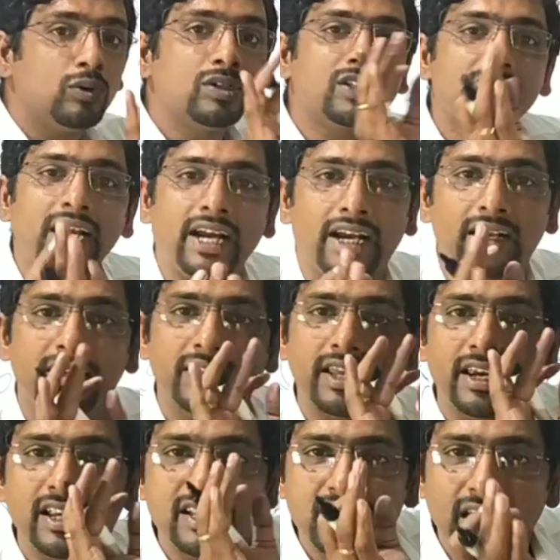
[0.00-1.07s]
outside
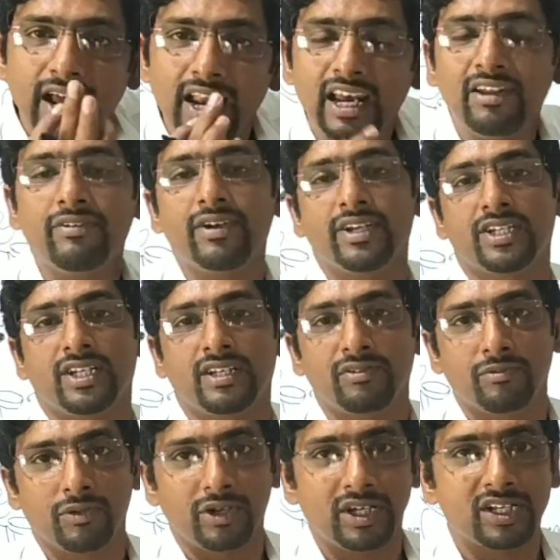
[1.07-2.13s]
there is an elevation
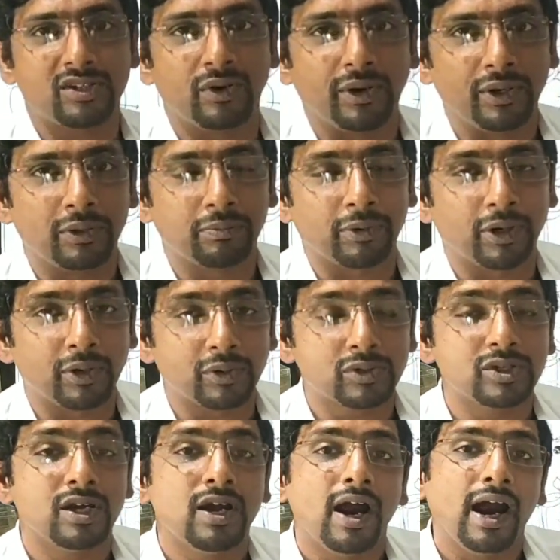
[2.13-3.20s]
is going to
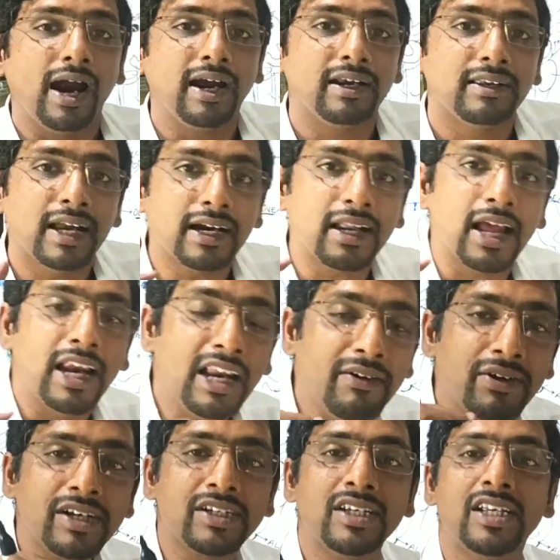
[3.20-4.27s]
produce, and that
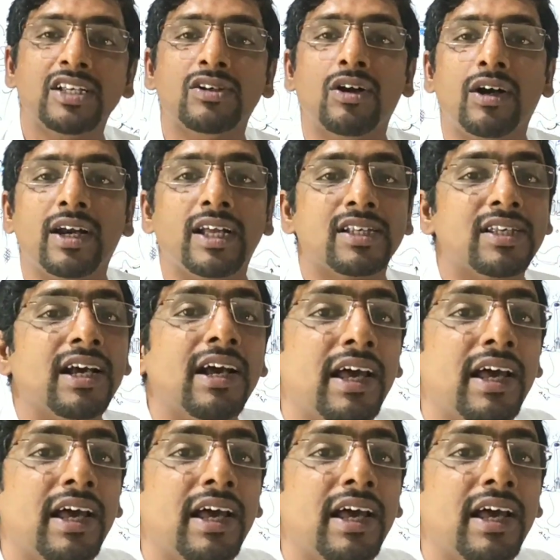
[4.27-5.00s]
elevation is called as